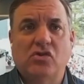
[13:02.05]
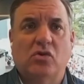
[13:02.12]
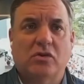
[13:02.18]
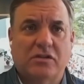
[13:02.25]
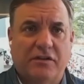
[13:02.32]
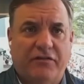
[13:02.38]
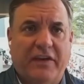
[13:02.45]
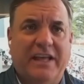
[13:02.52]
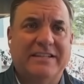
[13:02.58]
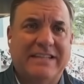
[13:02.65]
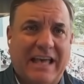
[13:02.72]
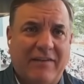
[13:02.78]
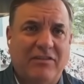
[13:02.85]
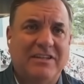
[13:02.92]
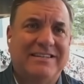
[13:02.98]
Georgia fans
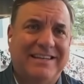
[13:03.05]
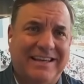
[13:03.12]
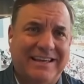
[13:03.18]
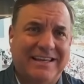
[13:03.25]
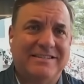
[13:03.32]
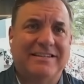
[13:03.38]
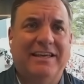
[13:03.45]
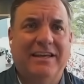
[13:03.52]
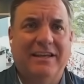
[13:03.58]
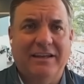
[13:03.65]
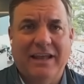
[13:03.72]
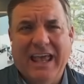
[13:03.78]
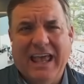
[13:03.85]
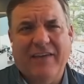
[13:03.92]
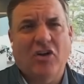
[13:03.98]
having tickets get
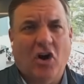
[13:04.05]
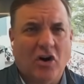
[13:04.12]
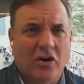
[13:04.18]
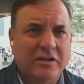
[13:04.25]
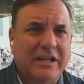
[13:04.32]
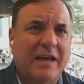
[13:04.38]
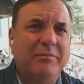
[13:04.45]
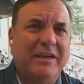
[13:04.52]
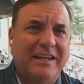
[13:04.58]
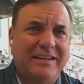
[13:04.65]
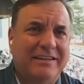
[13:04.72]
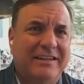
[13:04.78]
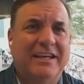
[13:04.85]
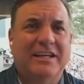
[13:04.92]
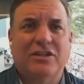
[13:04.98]
having a hard time getting
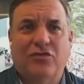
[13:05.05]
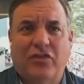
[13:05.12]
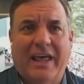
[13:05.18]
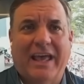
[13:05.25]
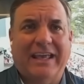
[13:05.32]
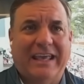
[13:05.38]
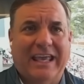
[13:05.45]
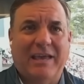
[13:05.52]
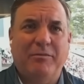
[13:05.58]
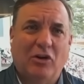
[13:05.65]
tickets for that game.